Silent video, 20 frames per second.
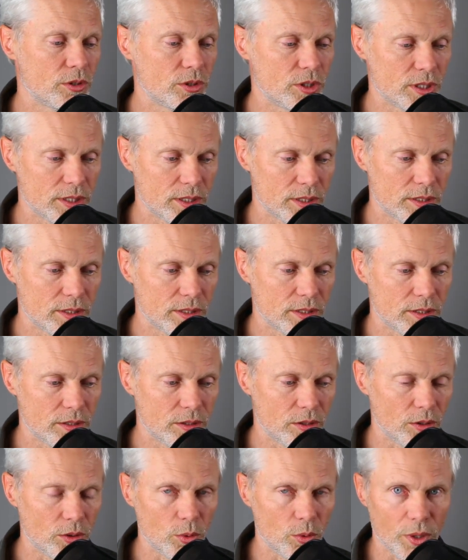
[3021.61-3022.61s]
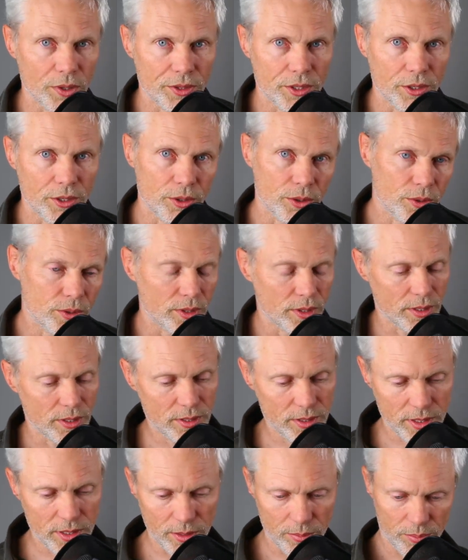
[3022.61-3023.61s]
just know what to do to
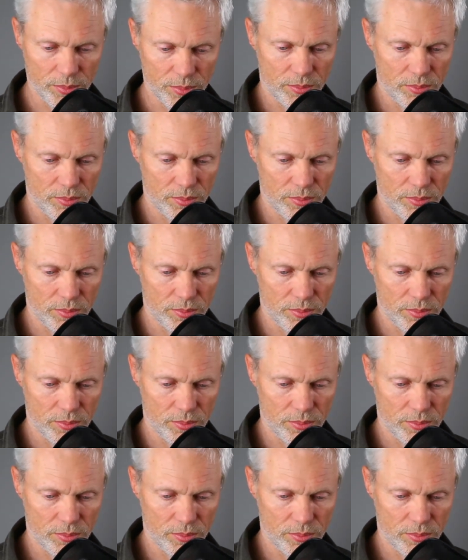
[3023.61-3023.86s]
keep